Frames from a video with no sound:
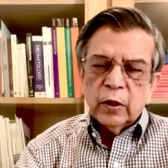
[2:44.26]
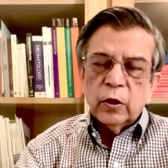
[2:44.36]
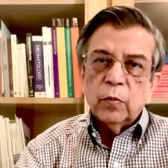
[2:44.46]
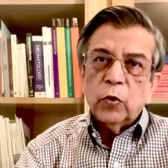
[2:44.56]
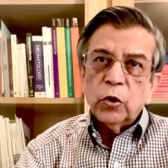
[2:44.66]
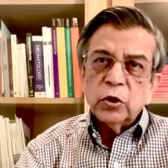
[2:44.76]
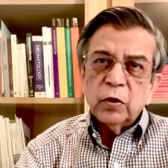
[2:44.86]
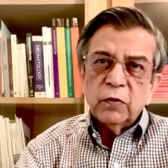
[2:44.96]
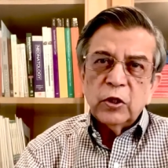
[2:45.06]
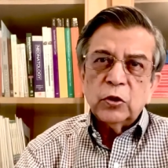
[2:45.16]
Most of
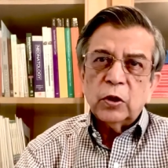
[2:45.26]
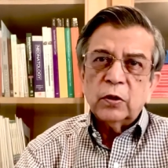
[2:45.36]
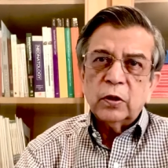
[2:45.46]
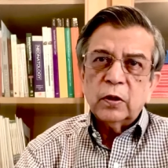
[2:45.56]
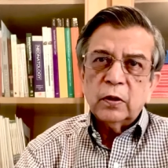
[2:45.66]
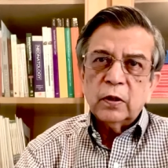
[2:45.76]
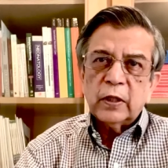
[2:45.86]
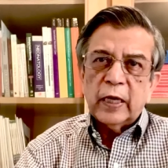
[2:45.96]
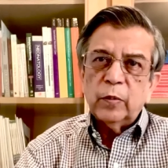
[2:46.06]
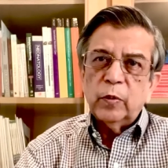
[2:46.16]
these children
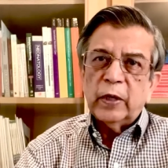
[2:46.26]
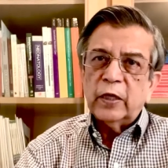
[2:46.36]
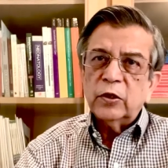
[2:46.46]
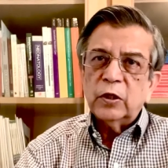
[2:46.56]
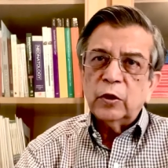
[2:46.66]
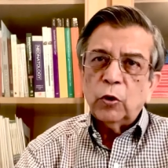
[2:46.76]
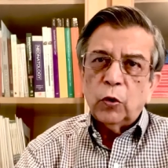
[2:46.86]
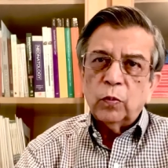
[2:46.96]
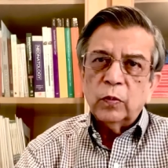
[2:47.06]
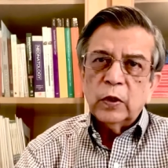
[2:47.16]
can be managed at
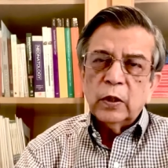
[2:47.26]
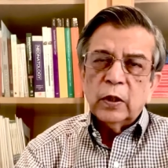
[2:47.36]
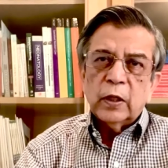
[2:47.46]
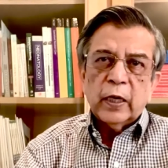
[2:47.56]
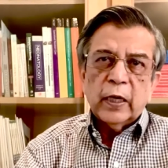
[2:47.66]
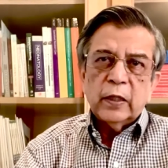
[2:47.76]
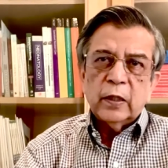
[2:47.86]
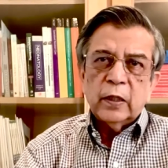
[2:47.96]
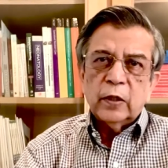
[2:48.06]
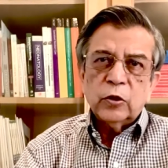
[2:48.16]
home, and
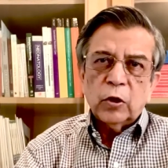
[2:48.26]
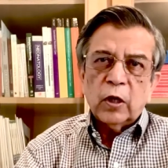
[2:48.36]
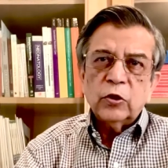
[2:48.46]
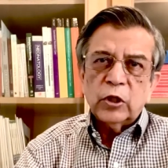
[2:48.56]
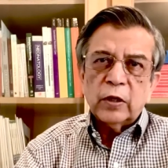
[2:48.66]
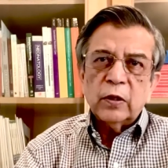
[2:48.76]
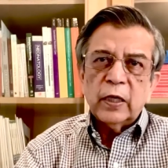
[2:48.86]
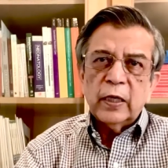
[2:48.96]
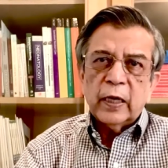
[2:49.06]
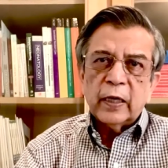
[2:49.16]
it's not generally,
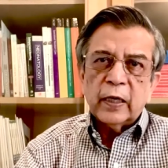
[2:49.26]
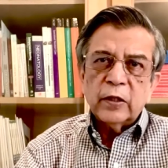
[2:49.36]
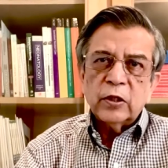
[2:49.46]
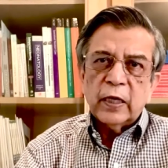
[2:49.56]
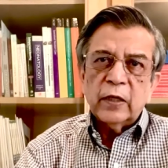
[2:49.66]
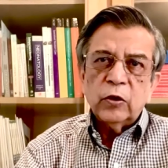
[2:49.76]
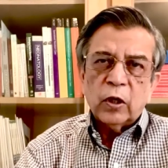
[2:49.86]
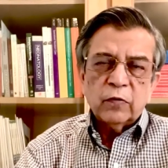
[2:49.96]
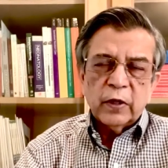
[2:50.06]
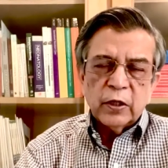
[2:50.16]
like I said,
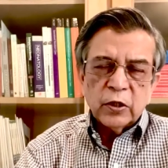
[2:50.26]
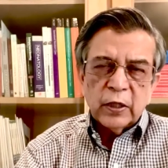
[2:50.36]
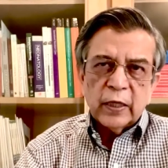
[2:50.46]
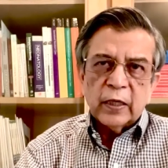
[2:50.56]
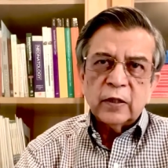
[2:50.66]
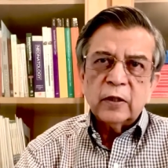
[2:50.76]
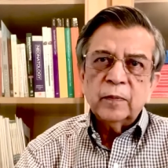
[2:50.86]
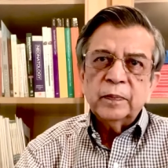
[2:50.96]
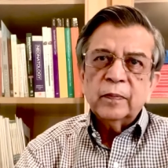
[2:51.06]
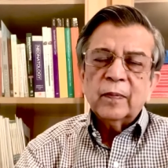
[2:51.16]
not very serious.
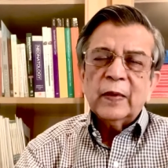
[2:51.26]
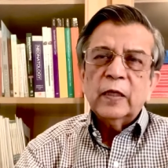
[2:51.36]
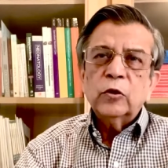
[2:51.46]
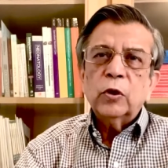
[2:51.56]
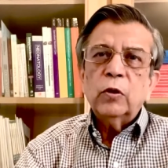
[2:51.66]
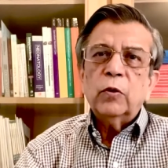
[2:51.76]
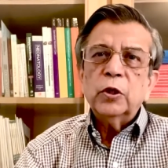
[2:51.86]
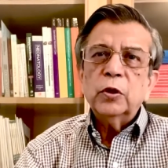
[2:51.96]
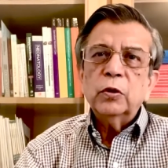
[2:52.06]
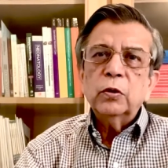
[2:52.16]
So what
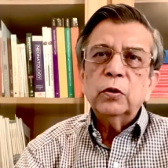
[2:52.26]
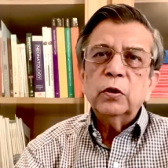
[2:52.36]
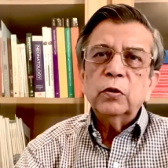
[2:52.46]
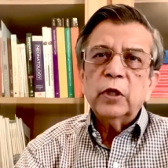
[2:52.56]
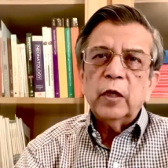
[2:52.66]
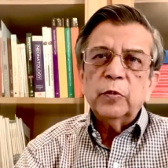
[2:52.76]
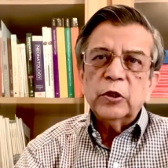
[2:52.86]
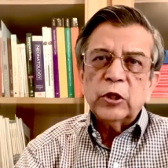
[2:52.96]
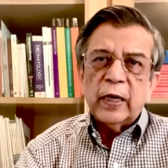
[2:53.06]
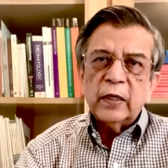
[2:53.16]
do? You keep the
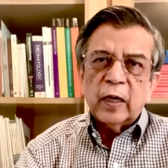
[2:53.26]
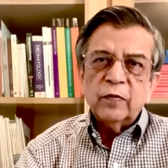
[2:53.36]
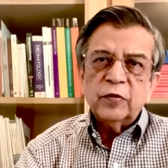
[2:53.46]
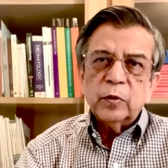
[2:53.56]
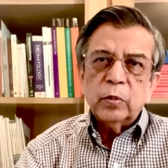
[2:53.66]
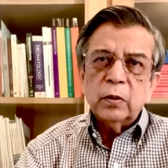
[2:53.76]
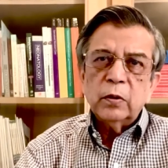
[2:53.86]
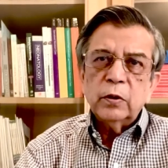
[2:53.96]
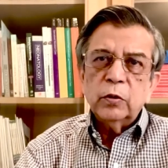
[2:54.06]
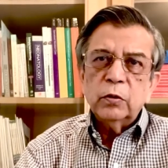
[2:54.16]
child comfortable,
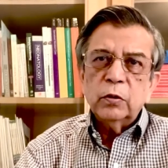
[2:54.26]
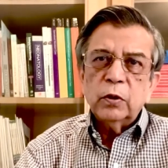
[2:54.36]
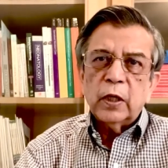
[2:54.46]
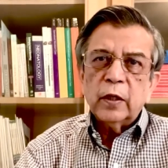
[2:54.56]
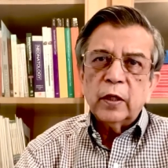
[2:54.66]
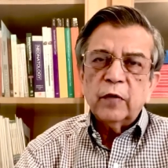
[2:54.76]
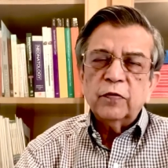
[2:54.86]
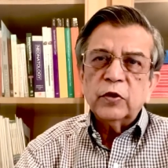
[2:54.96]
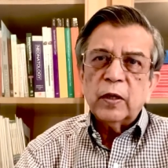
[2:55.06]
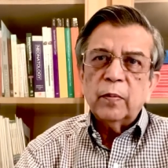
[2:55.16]
you give
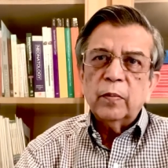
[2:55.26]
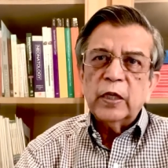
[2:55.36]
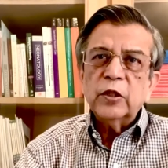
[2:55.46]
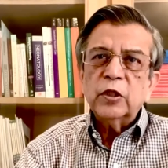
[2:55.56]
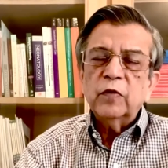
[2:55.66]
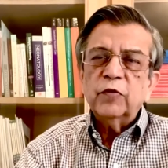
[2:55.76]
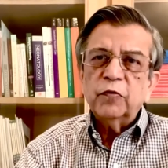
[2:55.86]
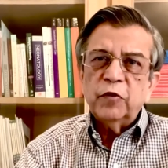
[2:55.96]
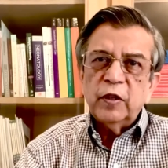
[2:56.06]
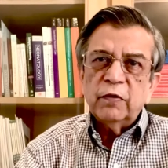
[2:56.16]
some medicine for
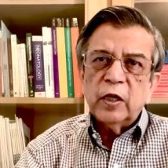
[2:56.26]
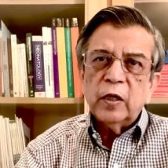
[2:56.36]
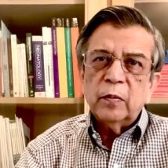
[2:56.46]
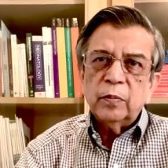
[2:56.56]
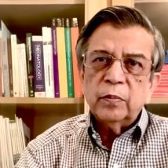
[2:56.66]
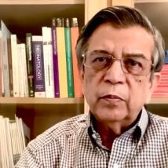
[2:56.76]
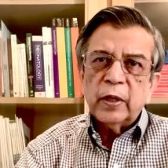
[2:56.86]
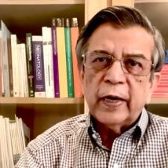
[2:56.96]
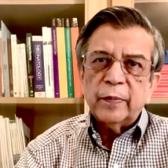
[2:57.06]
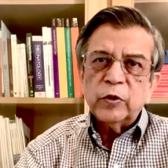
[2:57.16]
fever,
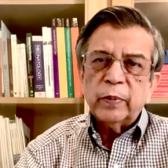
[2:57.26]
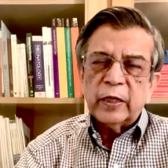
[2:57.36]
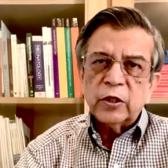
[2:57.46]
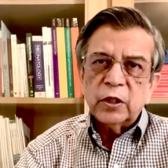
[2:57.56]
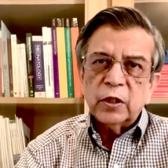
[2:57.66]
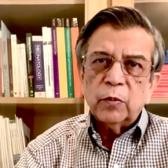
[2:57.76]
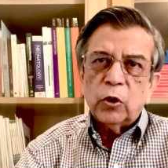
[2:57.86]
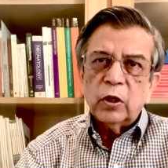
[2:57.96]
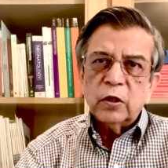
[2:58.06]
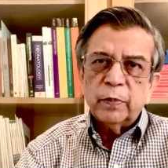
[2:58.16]
perhaps
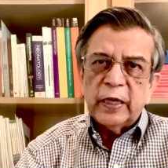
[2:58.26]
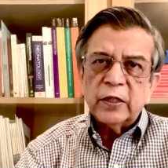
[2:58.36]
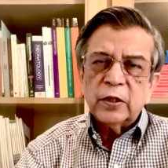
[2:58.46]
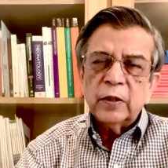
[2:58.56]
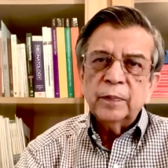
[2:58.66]
paracetamol is best,